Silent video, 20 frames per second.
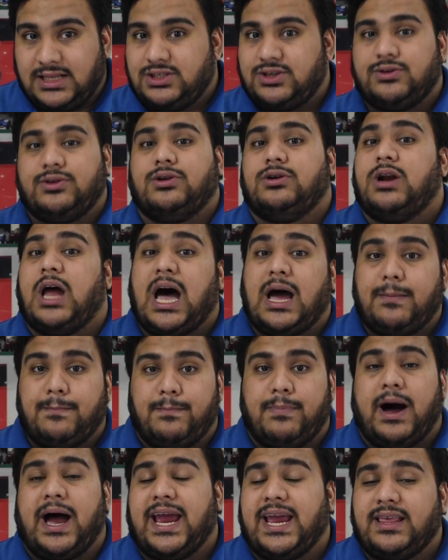so they're not
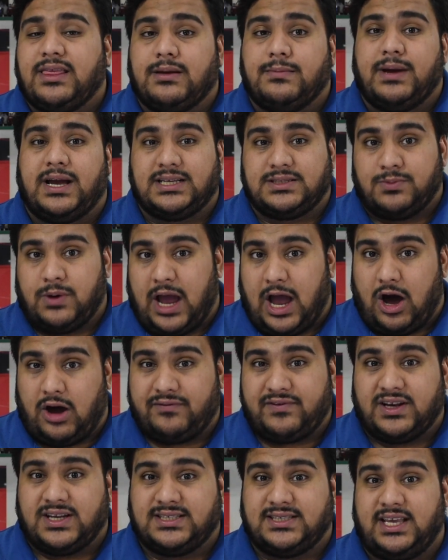buying them as
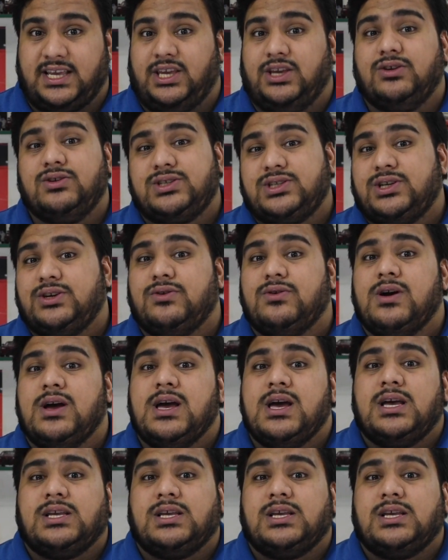often as they used to.